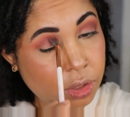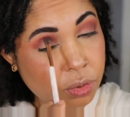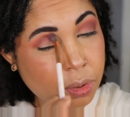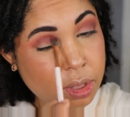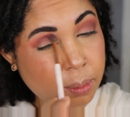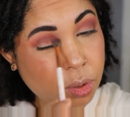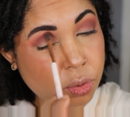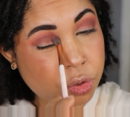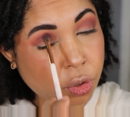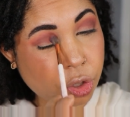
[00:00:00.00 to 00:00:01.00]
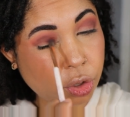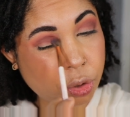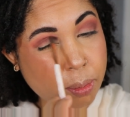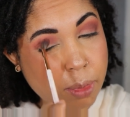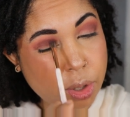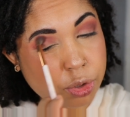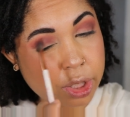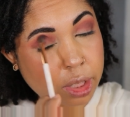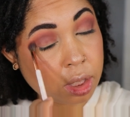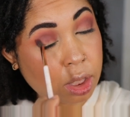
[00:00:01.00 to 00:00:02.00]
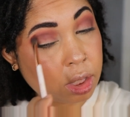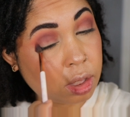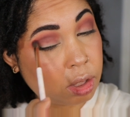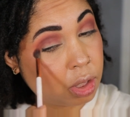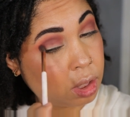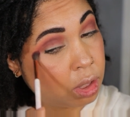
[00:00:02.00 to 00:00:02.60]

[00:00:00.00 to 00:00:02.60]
Just doing some little circular motions